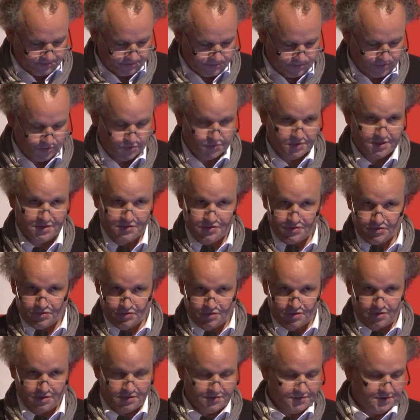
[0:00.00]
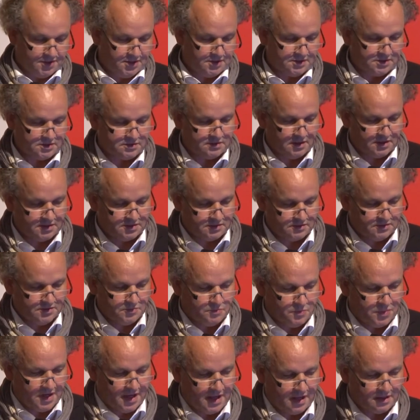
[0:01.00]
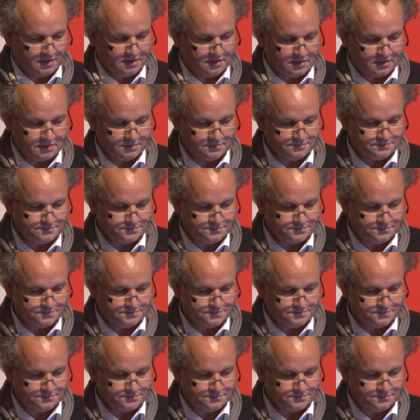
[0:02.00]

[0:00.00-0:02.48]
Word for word: what we used to call the industrial plant.